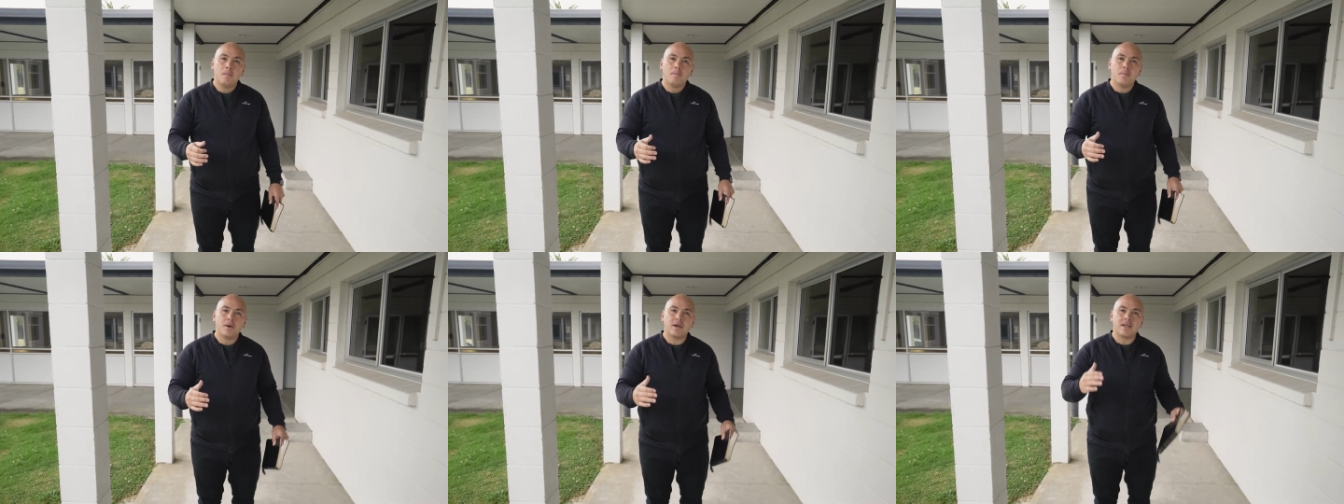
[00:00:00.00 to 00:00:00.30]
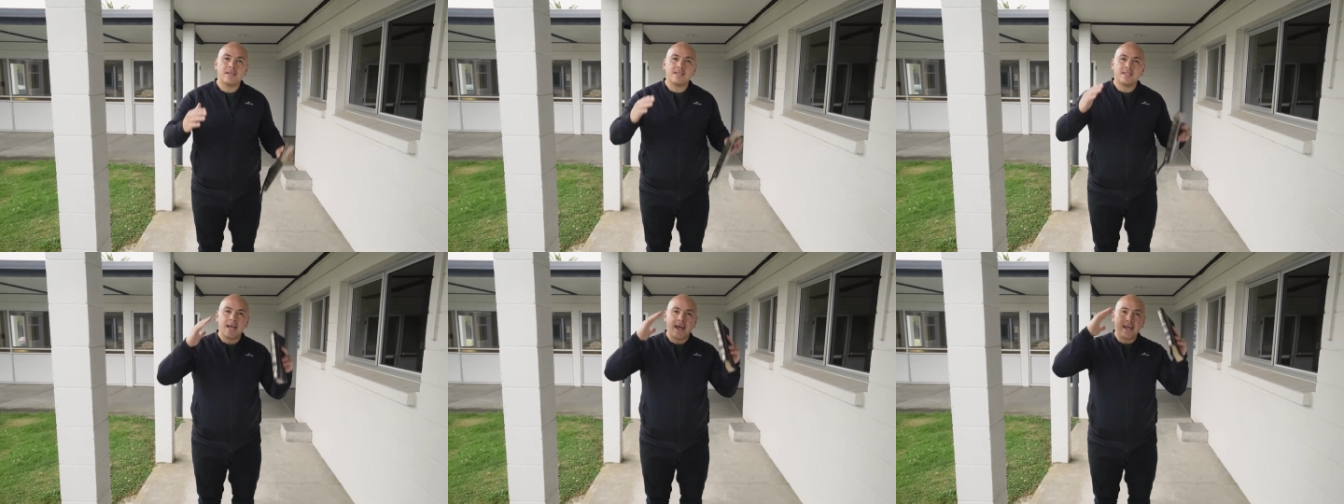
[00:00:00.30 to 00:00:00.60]
but
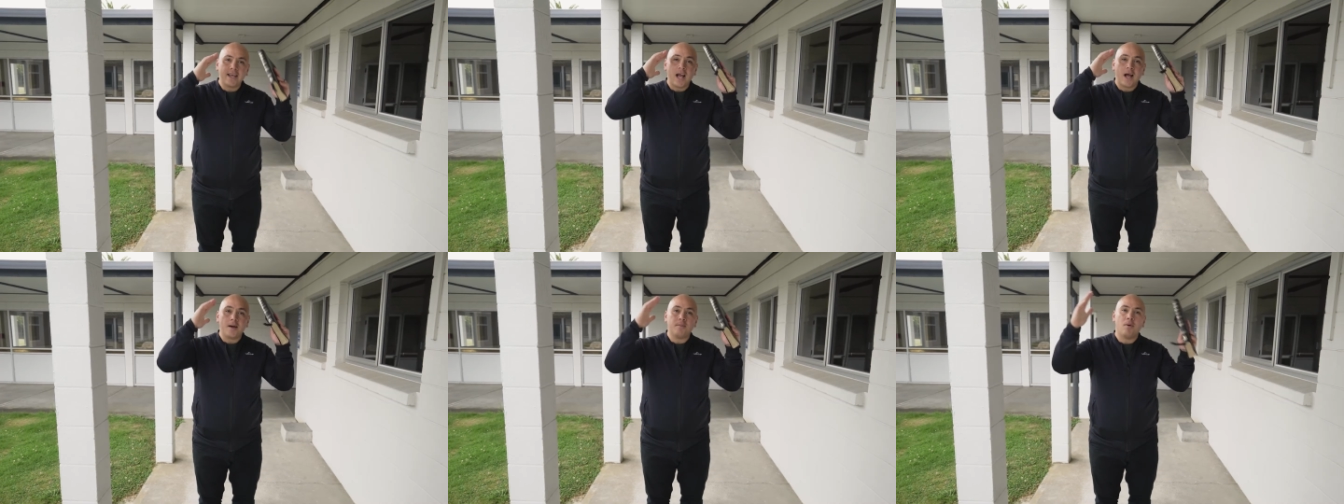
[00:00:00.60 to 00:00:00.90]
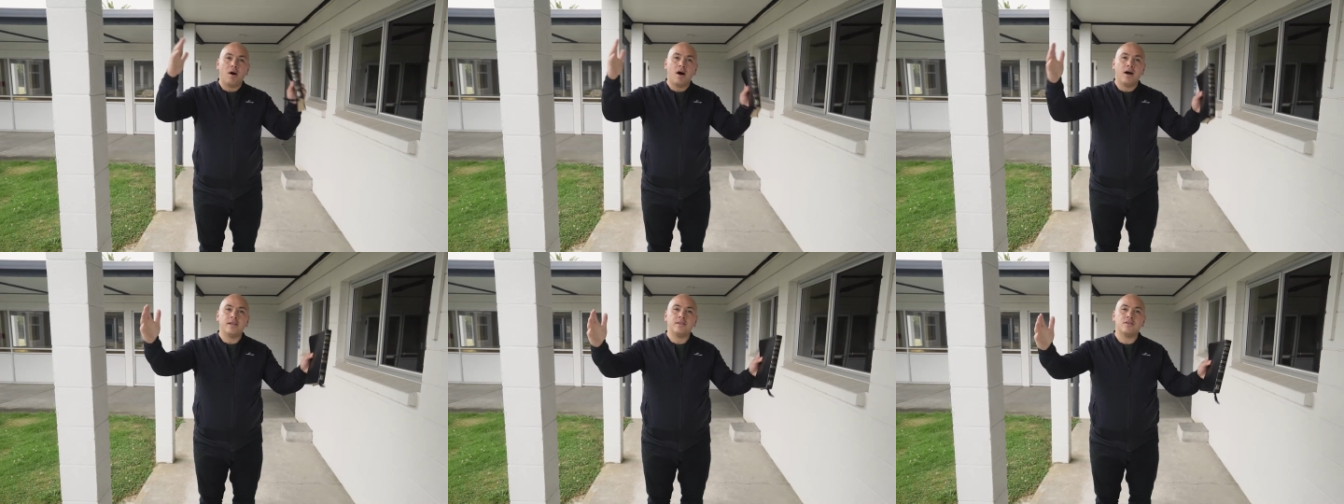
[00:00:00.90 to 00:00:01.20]
can take our
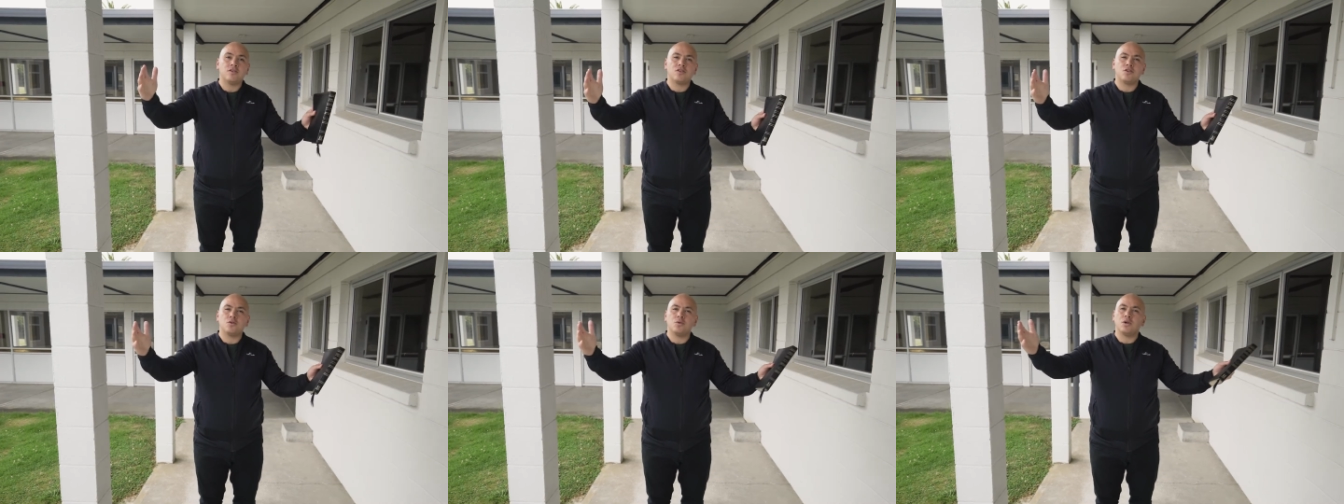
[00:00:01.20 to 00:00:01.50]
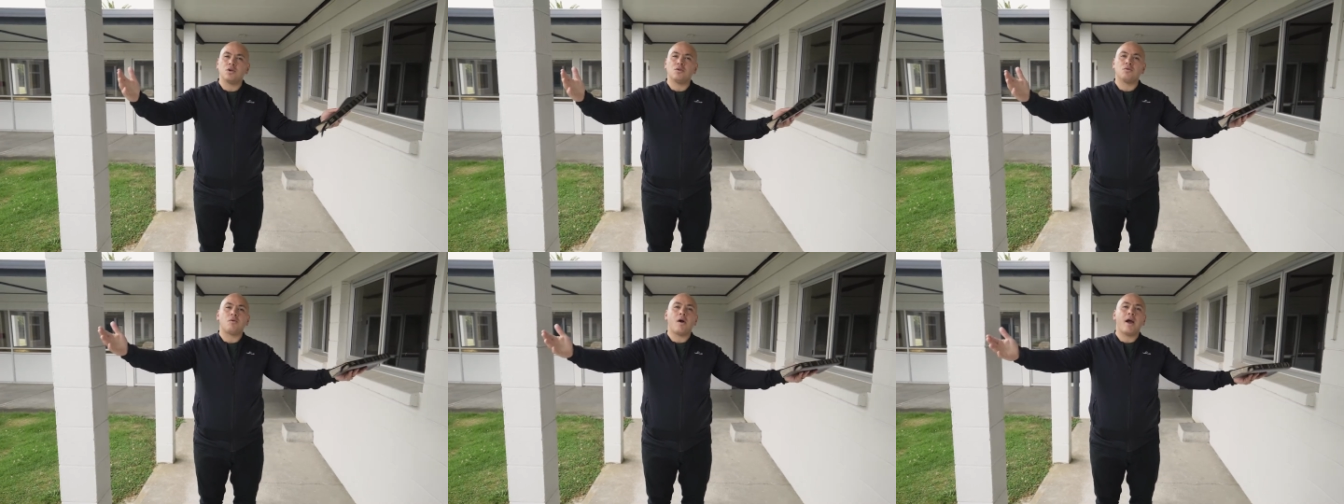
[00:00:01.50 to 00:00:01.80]
minds to
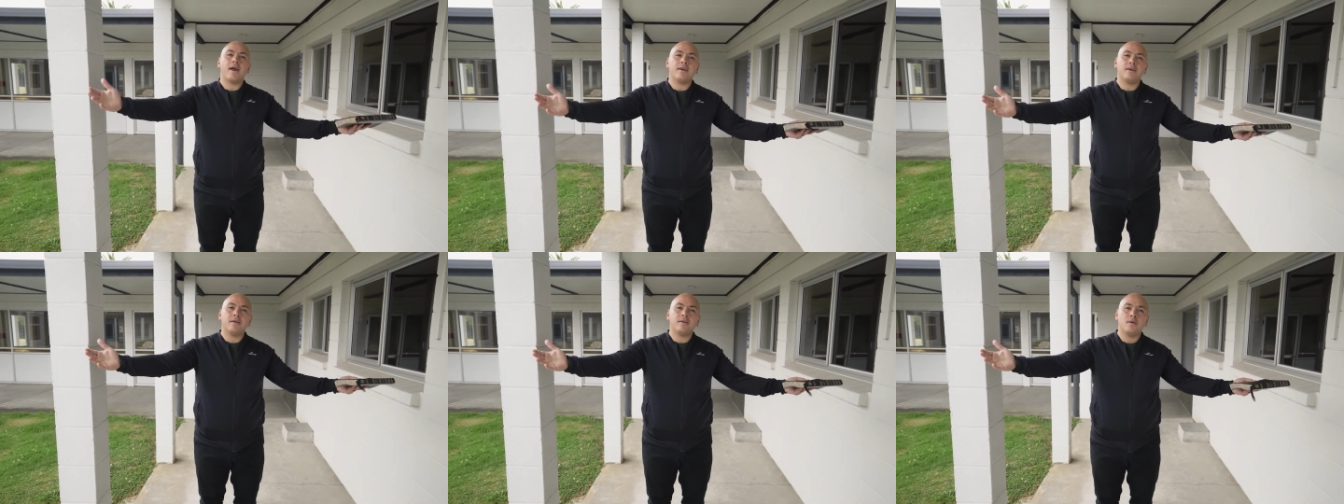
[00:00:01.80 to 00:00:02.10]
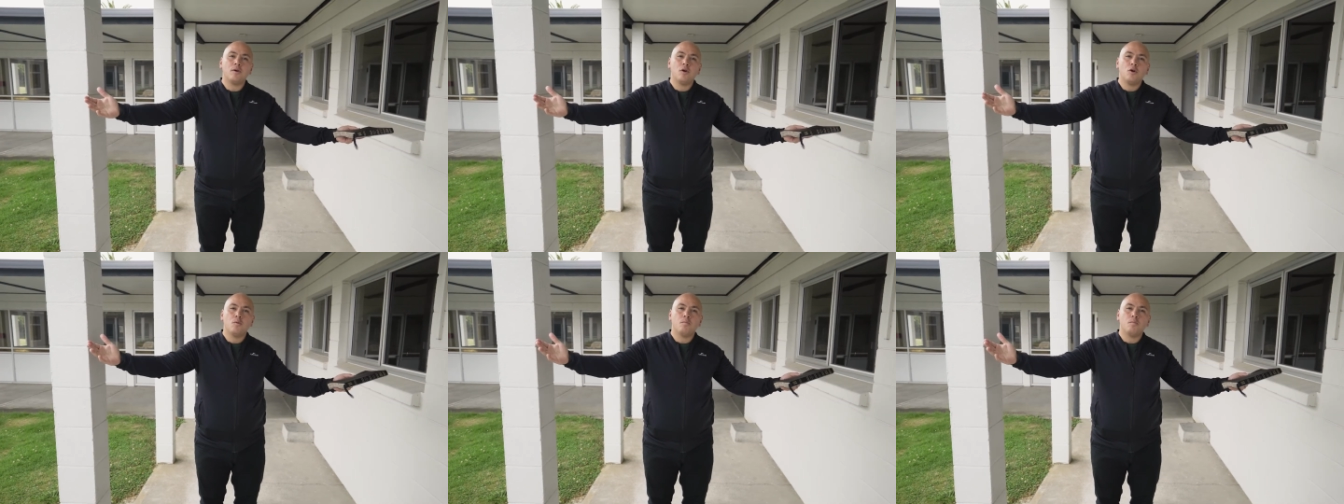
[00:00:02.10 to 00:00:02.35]
a greater,